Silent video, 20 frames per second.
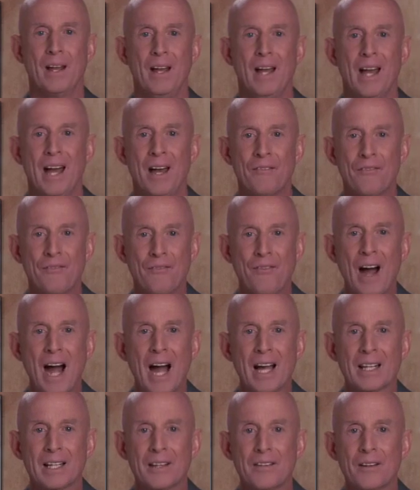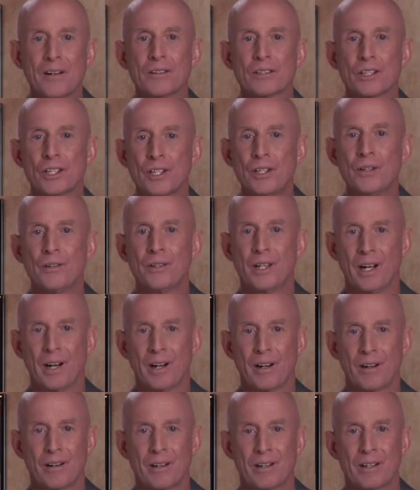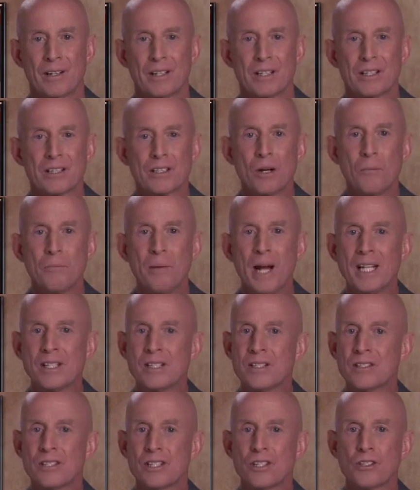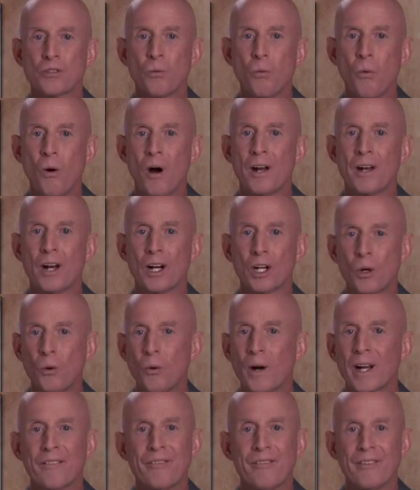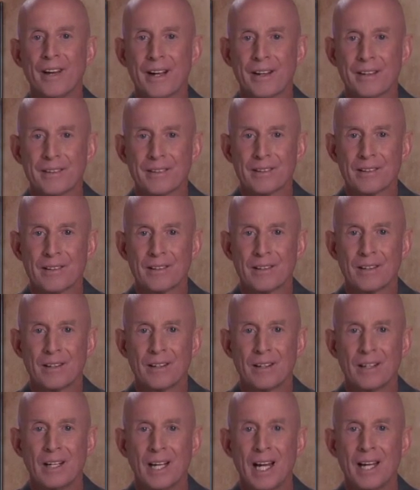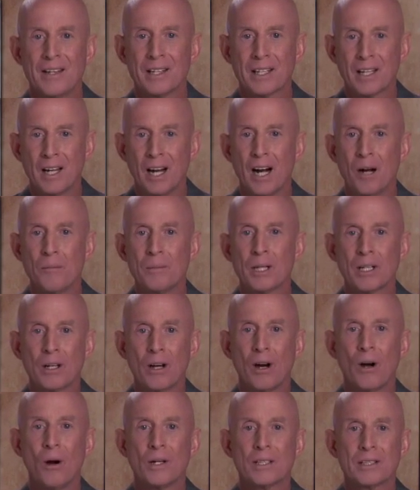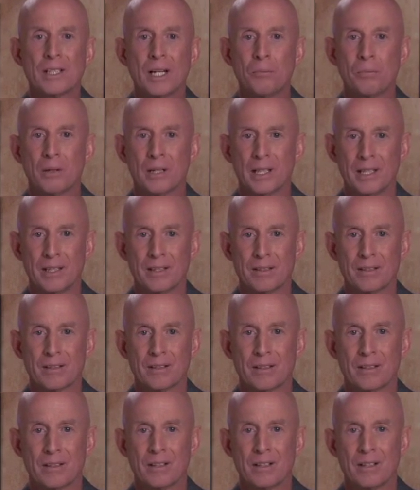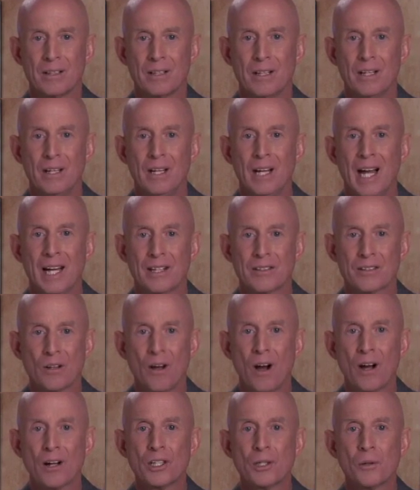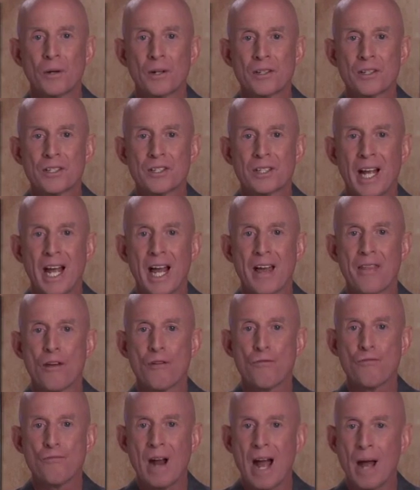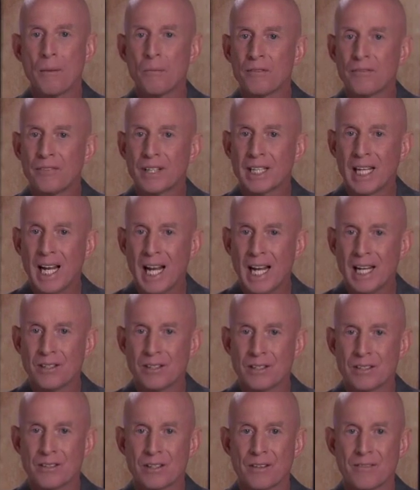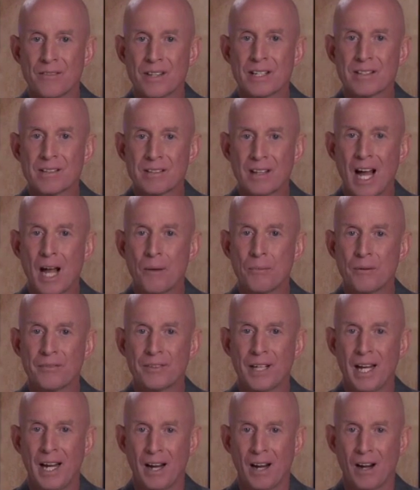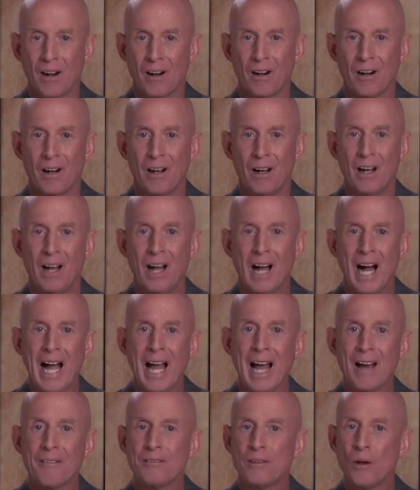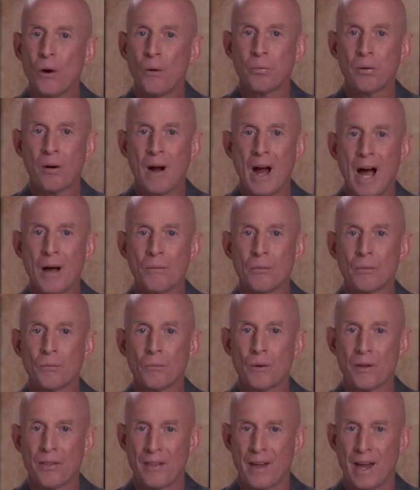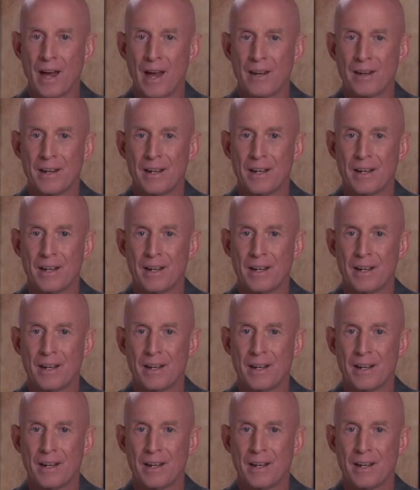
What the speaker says: And finally, there's acute care. Some patients just want a quick fix and to come and go as they please. As long as you understand the ramifications of this type of care, I have no problem with that.